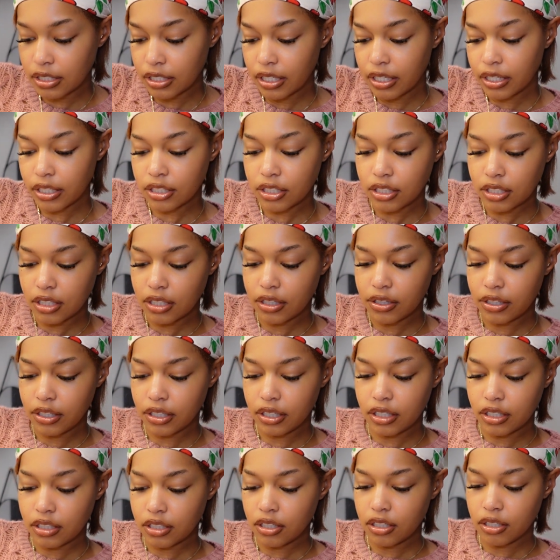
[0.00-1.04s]
It actually
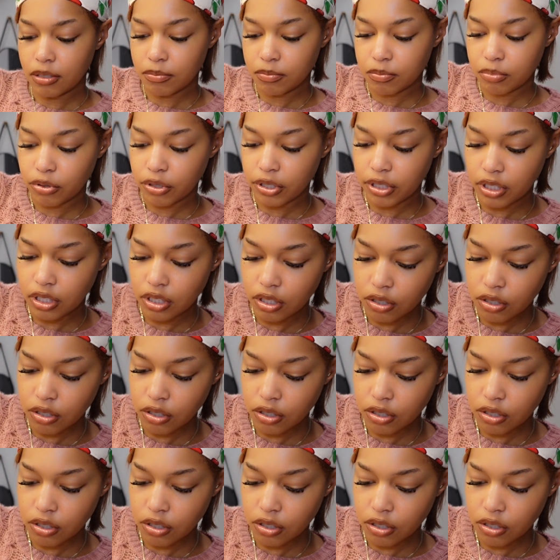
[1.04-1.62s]
thickened up pretty